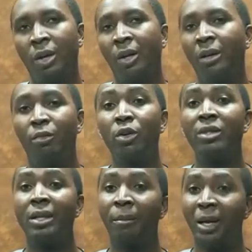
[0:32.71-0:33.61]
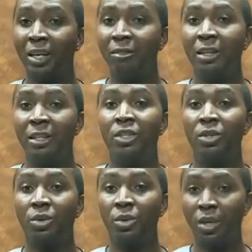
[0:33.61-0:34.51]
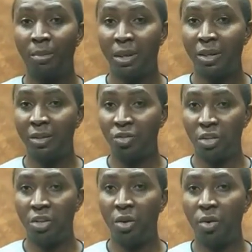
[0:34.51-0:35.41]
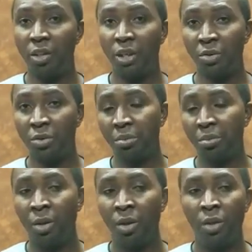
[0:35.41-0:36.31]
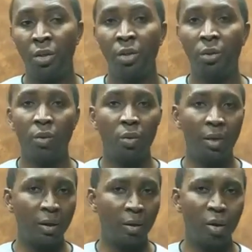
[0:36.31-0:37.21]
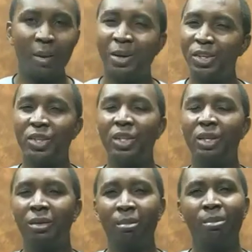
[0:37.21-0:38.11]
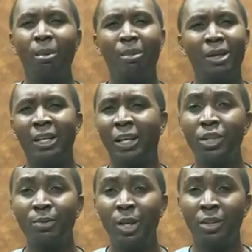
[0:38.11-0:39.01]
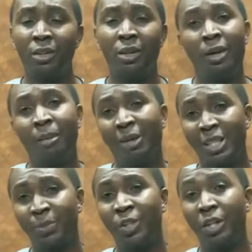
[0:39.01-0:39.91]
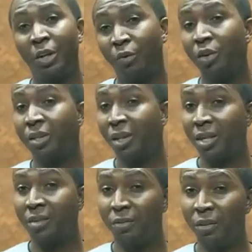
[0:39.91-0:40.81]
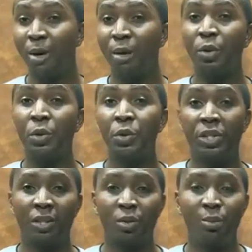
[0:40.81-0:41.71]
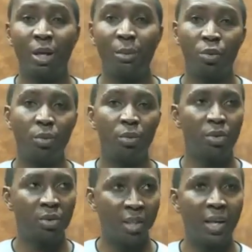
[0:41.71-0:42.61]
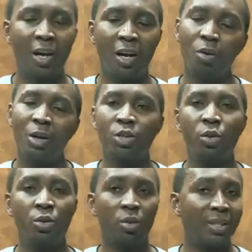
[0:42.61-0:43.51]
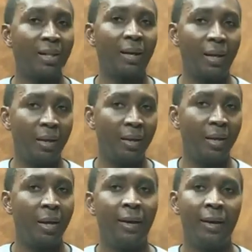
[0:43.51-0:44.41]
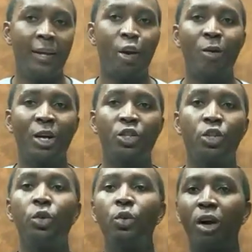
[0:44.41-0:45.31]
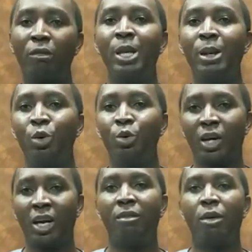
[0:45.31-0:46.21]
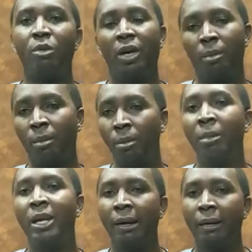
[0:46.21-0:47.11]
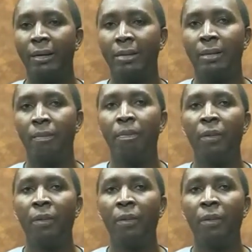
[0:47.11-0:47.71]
And of course, there are many advantages to using peer instruction in your own classroom, including collaboration, but engagement, participation, and of course, as feedback for you teachers to be able to see how much your students are learning and how much you have been able to cover your main areas.